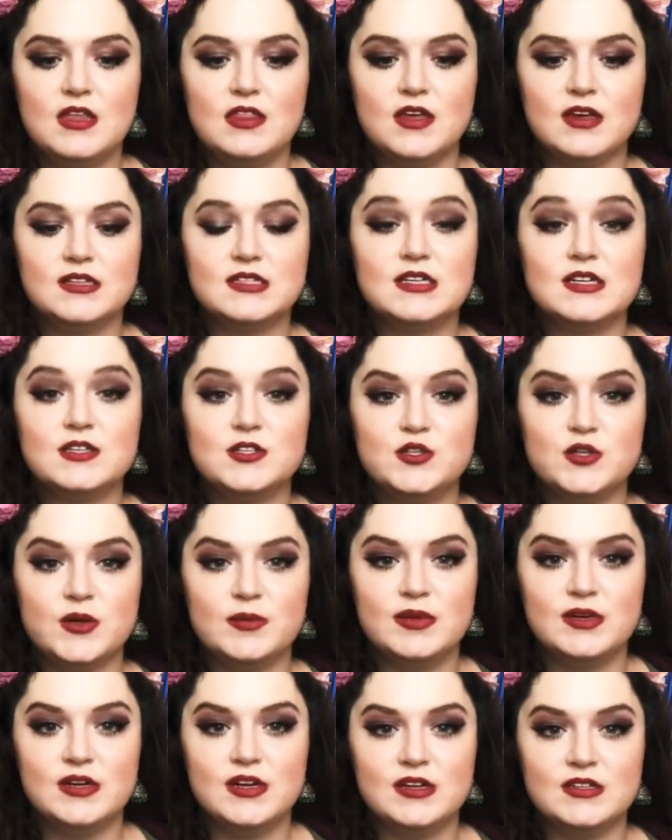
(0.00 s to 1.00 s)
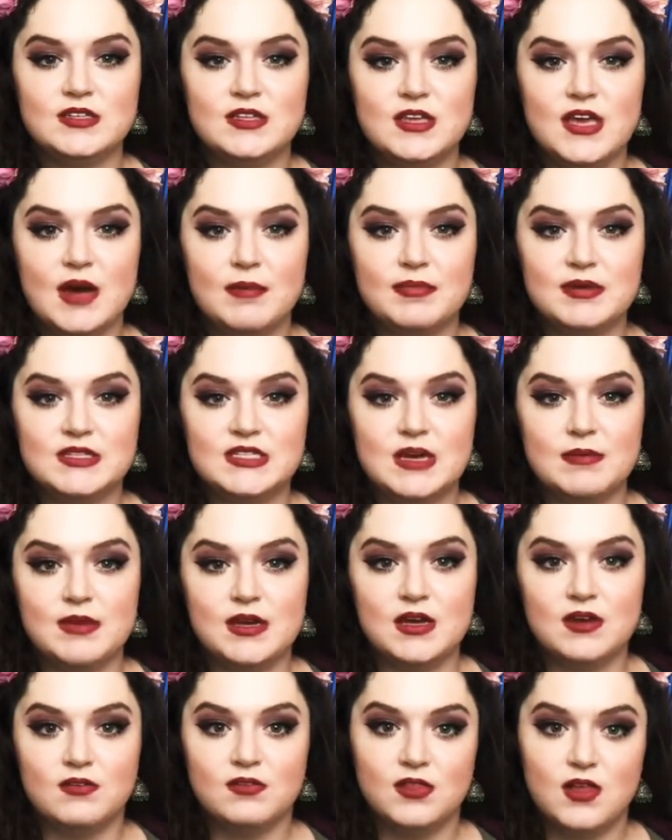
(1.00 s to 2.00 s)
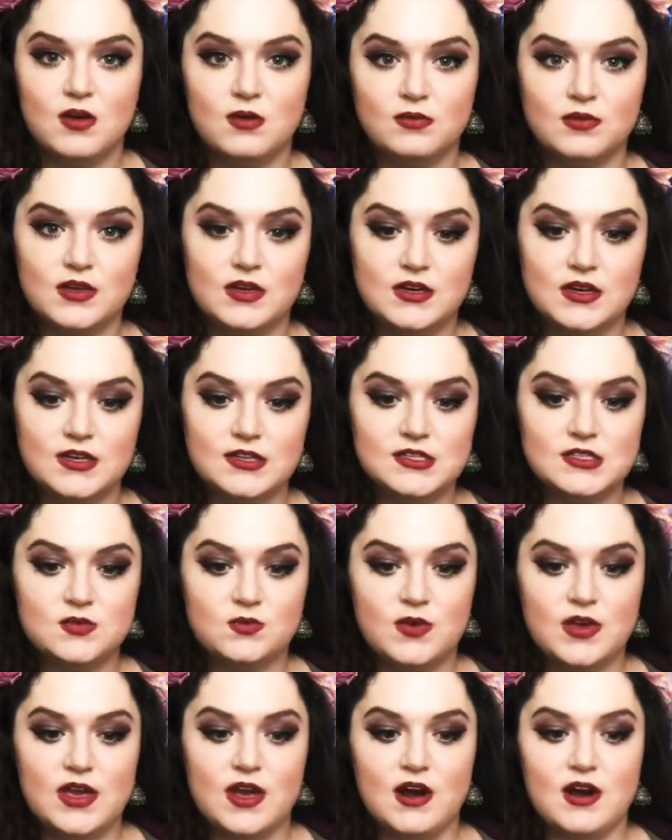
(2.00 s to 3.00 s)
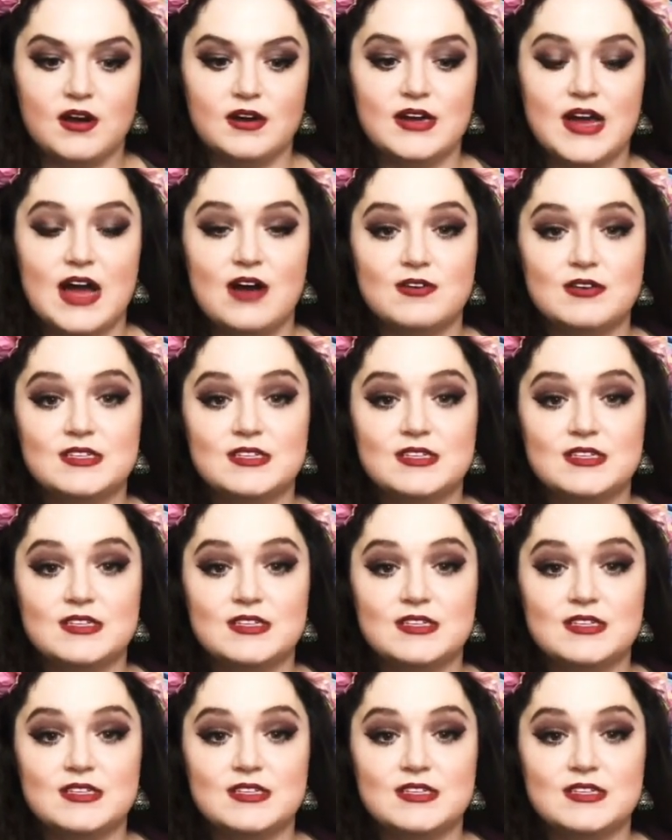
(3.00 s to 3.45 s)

thus contributing to the epidemic of loneliness we are now